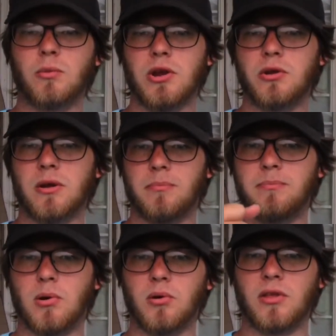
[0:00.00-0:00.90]
where you could
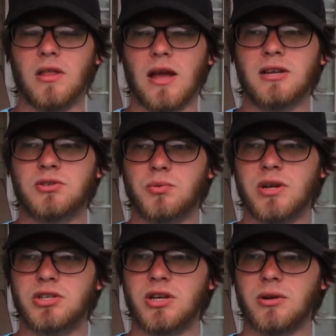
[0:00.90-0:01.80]
pull the light
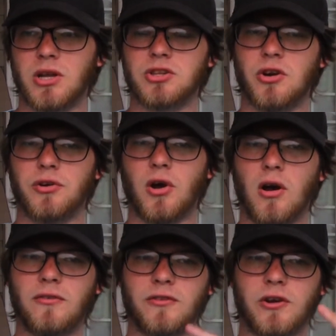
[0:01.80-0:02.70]
switch and it could turn
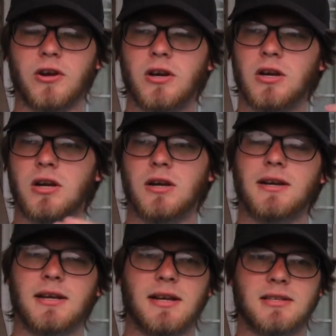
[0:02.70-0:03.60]
off
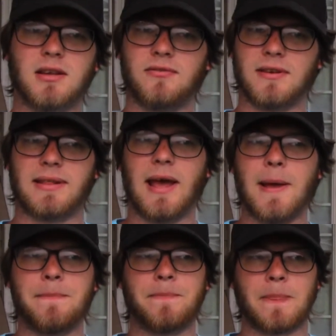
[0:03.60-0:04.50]
and stuff like
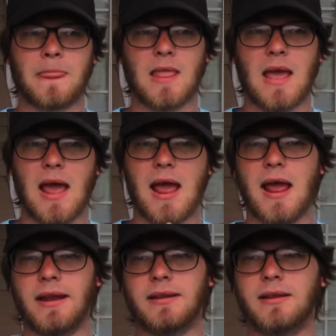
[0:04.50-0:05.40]
that.
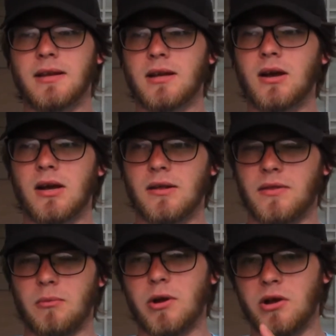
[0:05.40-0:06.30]
And
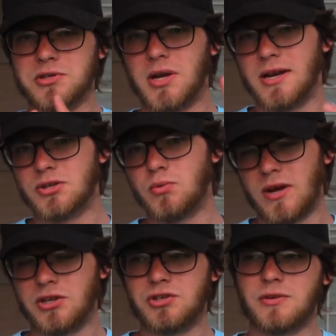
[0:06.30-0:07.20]
then we also had a
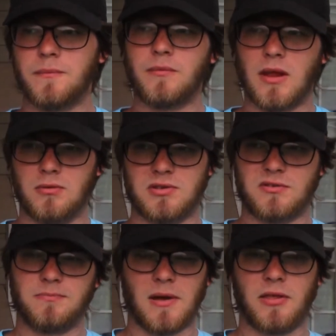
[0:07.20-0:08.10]
switch that
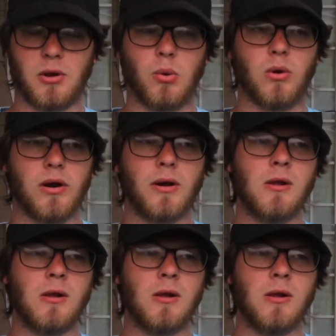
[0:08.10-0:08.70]
was by the door.